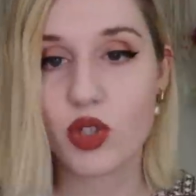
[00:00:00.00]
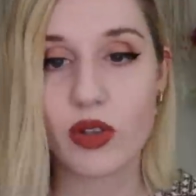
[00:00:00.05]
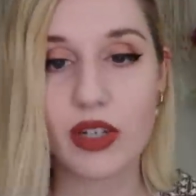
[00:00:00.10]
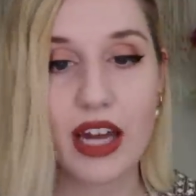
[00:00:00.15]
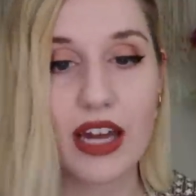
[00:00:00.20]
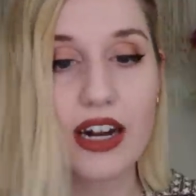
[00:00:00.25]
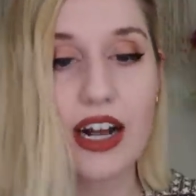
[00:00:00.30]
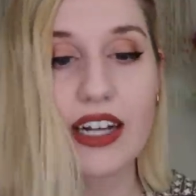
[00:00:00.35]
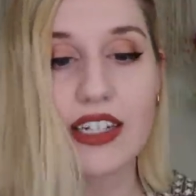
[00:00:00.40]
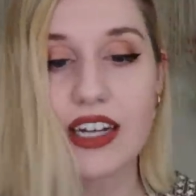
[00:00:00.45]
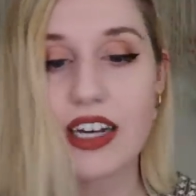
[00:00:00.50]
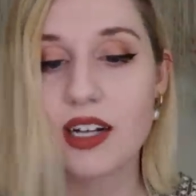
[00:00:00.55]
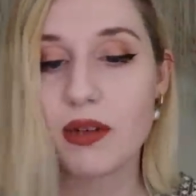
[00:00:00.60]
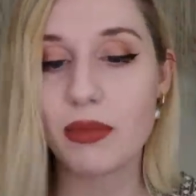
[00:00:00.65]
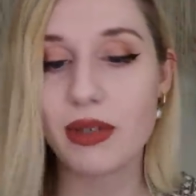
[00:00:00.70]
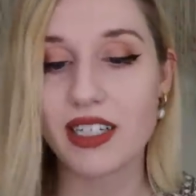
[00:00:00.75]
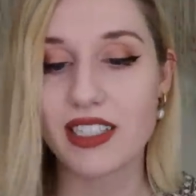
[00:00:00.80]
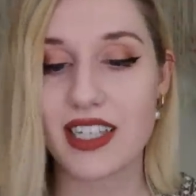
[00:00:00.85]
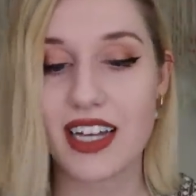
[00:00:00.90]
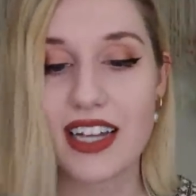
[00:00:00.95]
So again, I got it
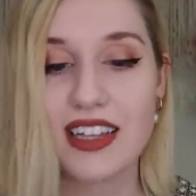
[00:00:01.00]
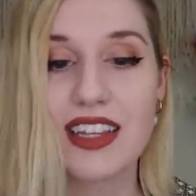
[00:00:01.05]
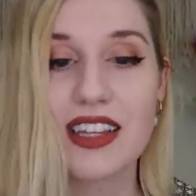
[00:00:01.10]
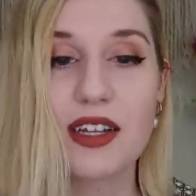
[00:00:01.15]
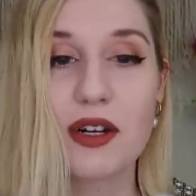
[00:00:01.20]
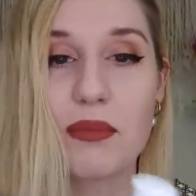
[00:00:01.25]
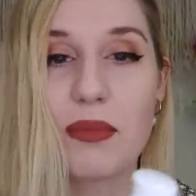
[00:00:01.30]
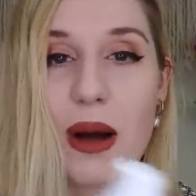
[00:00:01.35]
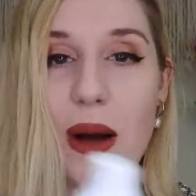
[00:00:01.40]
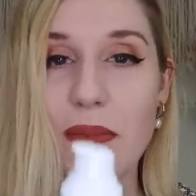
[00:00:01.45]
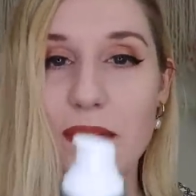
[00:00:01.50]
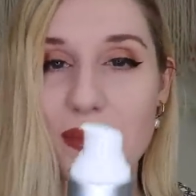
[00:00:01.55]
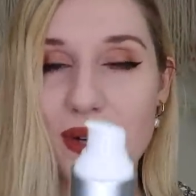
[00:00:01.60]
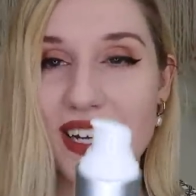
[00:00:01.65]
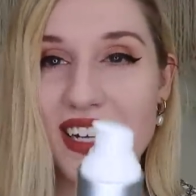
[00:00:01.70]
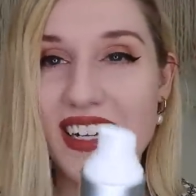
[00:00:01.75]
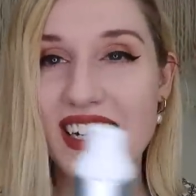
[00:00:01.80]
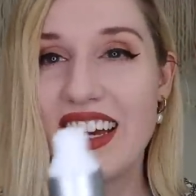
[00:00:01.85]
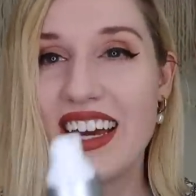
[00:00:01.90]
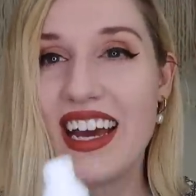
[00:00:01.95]
because it had the little pump
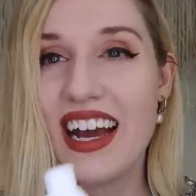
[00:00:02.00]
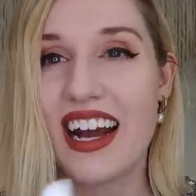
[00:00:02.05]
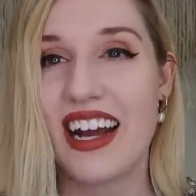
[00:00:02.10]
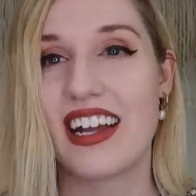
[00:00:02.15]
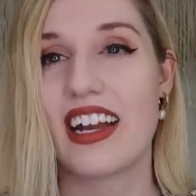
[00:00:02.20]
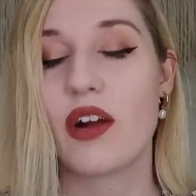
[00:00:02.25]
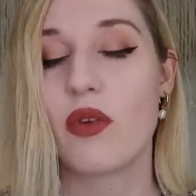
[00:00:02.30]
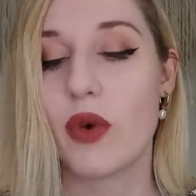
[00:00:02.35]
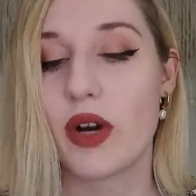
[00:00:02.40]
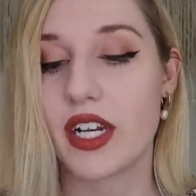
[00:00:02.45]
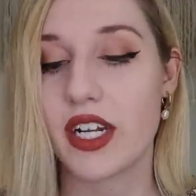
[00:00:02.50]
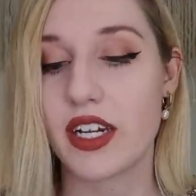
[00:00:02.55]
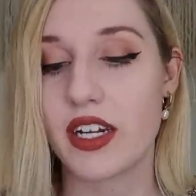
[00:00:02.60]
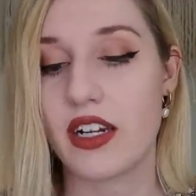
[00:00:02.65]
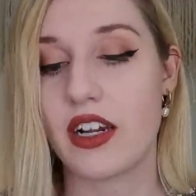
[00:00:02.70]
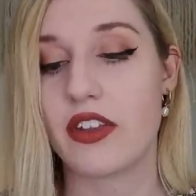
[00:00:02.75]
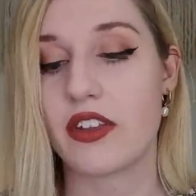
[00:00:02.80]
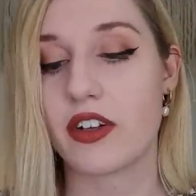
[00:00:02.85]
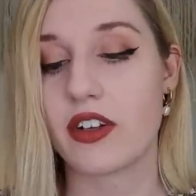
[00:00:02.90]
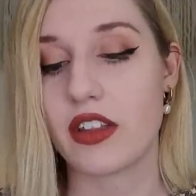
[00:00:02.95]
and I wanted
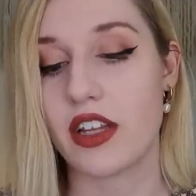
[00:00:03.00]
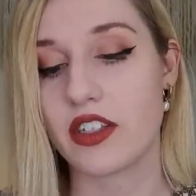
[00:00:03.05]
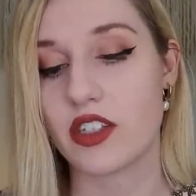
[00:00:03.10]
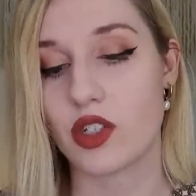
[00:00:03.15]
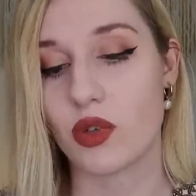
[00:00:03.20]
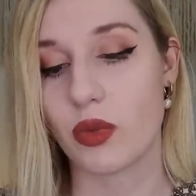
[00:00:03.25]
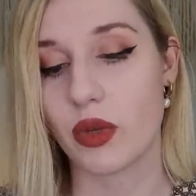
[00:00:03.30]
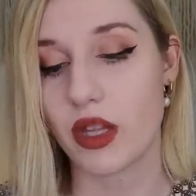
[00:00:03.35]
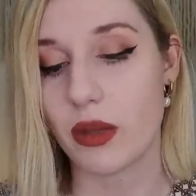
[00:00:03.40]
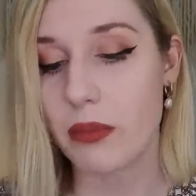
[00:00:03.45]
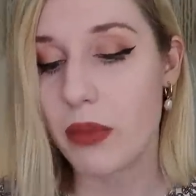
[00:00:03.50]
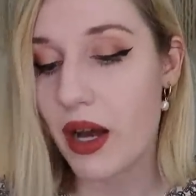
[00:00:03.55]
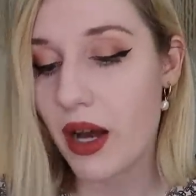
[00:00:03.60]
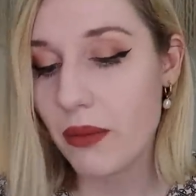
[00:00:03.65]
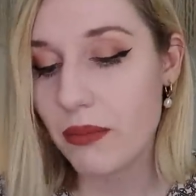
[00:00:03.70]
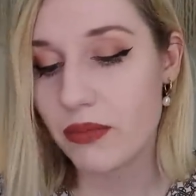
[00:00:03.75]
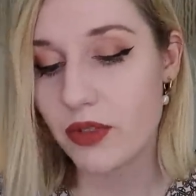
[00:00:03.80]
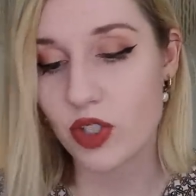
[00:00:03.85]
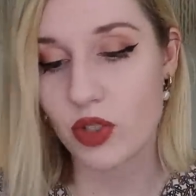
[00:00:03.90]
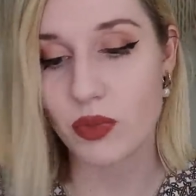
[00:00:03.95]
another cleanser with a
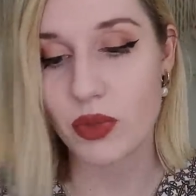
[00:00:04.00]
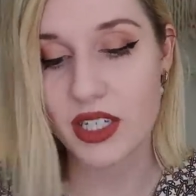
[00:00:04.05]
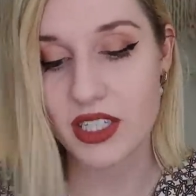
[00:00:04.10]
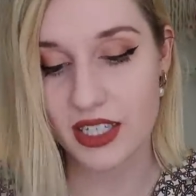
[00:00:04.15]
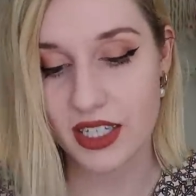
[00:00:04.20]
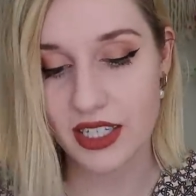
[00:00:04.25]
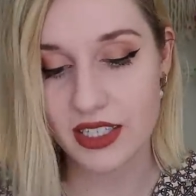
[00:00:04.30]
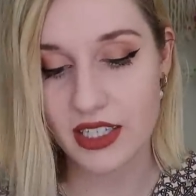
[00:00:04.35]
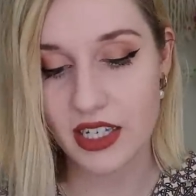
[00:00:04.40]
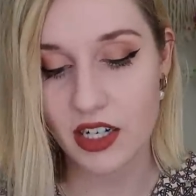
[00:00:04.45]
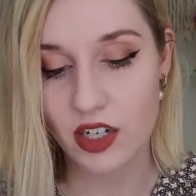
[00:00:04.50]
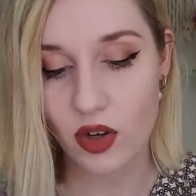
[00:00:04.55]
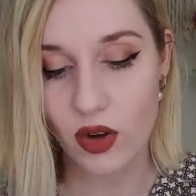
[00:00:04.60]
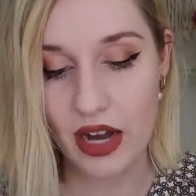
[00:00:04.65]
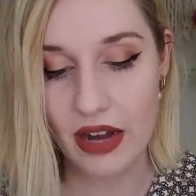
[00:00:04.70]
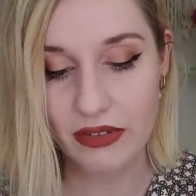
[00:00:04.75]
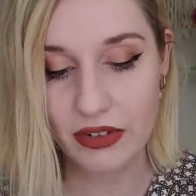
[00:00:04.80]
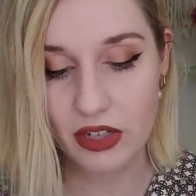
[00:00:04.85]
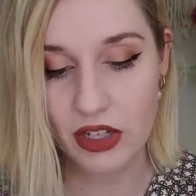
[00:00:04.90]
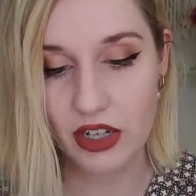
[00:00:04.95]
pump just because, like I said, I don't
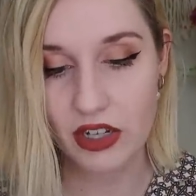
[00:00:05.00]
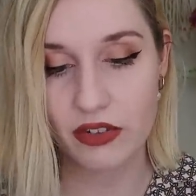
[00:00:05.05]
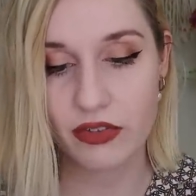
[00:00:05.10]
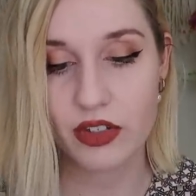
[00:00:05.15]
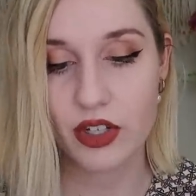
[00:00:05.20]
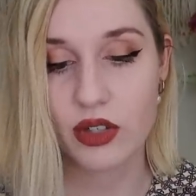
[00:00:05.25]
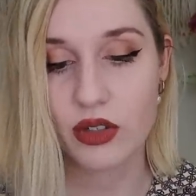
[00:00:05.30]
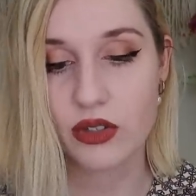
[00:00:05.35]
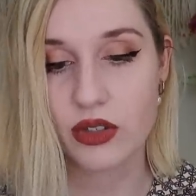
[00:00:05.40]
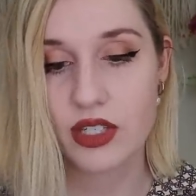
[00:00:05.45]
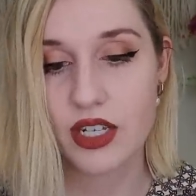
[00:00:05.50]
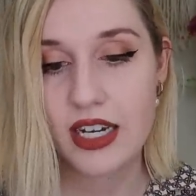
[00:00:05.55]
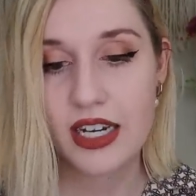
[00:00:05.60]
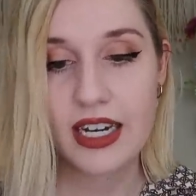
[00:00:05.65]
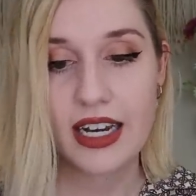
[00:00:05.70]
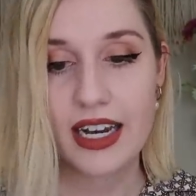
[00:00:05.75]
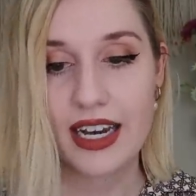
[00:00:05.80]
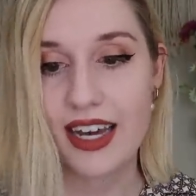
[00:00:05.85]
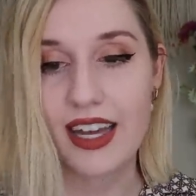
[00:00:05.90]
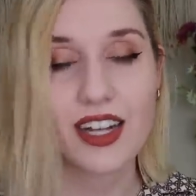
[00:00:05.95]
have a lot of those.
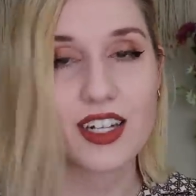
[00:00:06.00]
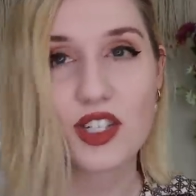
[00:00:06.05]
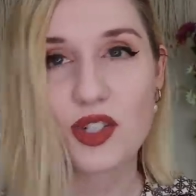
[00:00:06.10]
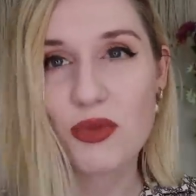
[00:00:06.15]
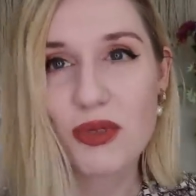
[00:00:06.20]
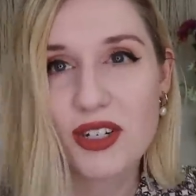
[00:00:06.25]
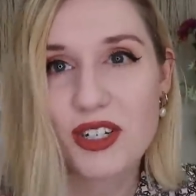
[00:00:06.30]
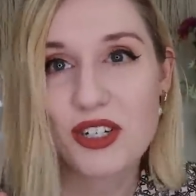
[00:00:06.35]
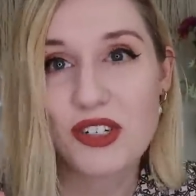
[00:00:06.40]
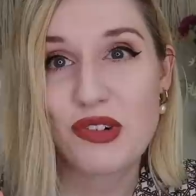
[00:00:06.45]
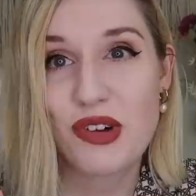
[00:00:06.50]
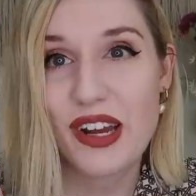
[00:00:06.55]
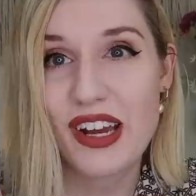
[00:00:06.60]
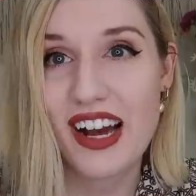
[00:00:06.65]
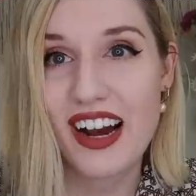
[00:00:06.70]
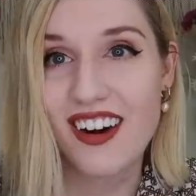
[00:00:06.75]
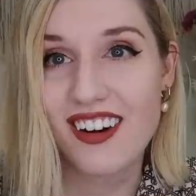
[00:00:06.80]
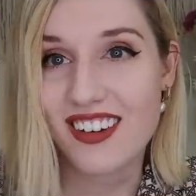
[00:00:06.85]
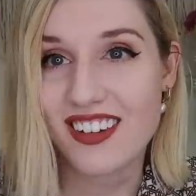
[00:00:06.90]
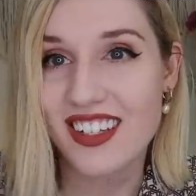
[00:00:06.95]
And I just wanted to try
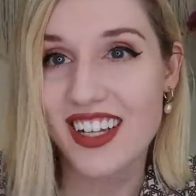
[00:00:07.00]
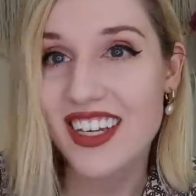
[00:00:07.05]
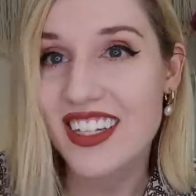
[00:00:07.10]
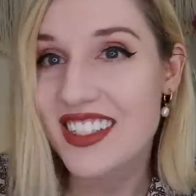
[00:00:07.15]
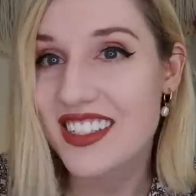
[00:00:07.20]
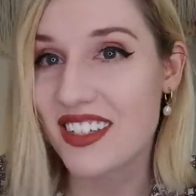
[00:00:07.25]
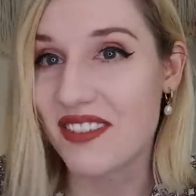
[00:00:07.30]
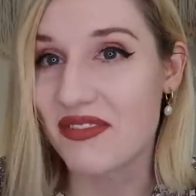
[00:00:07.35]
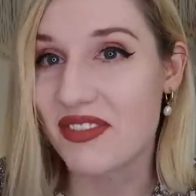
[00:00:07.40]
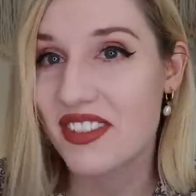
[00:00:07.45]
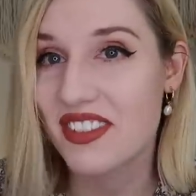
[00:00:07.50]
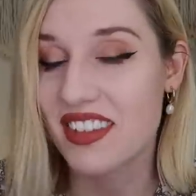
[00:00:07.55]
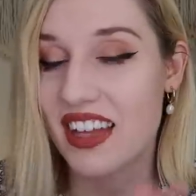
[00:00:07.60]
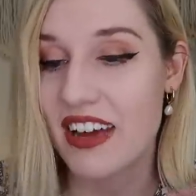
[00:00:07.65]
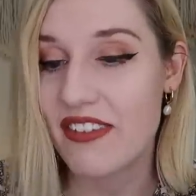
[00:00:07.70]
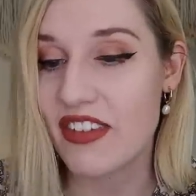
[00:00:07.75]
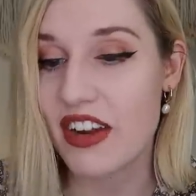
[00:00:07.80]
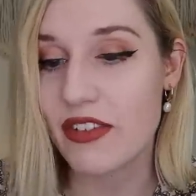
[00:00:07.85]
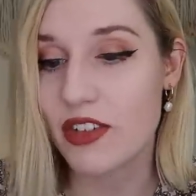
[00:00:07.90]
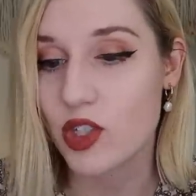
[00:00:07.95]
out like some,
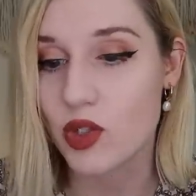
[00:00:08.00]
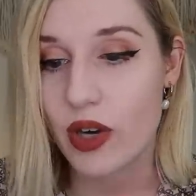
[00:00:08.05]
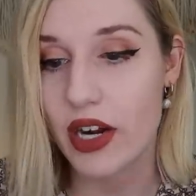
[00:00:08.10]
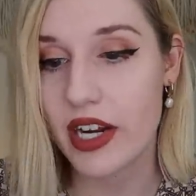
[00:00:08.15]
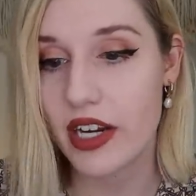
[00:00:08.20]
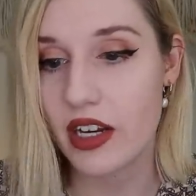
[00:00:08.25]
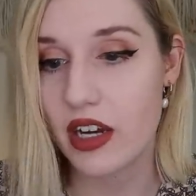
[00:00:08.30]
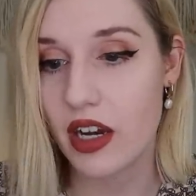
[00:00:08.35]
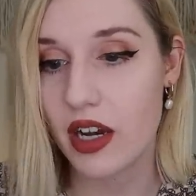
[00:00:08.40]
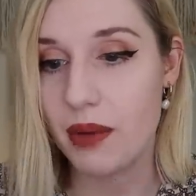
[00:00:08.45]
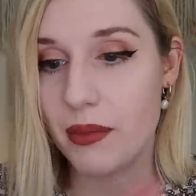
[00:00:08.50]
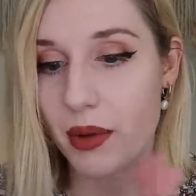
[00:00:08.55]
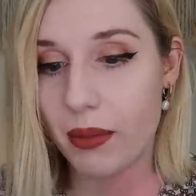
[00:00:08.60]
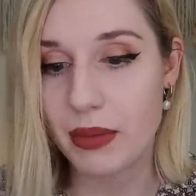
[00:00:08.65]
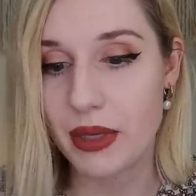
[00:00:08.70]
I've never tried a